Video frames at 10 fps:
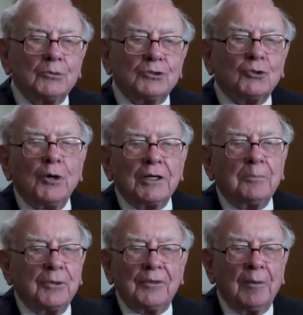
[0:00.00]
was going to
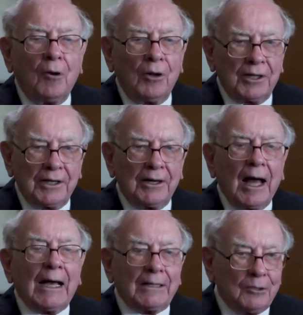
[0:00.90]
put them all in an
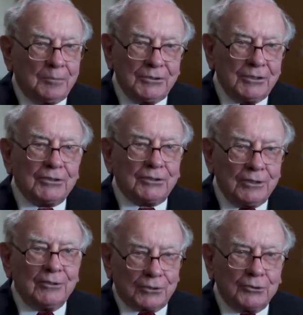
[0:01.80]
idle
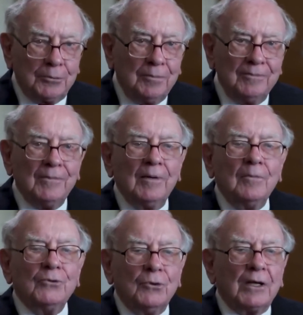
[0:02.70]
position, or could
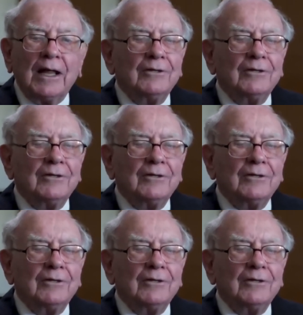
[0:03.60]
do it,